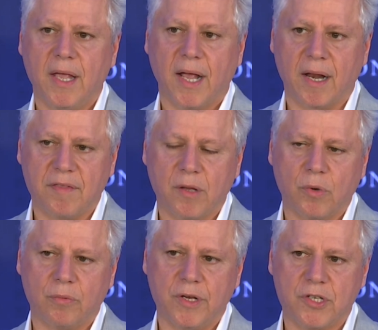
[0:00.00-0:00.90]
And I think
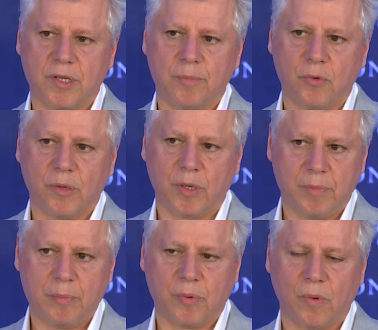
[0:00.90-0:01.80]
we're reaching the point where
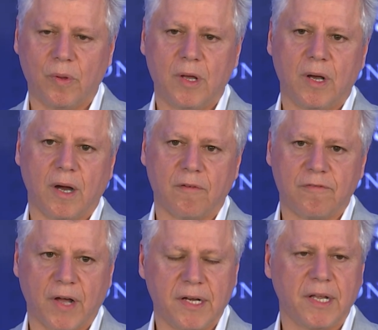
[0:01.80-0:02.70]
people are
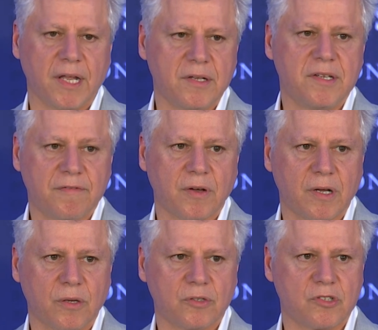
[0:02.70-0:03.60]
finding it
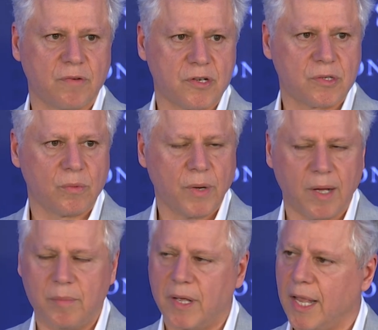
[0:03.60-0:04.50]
difficult to trust the web.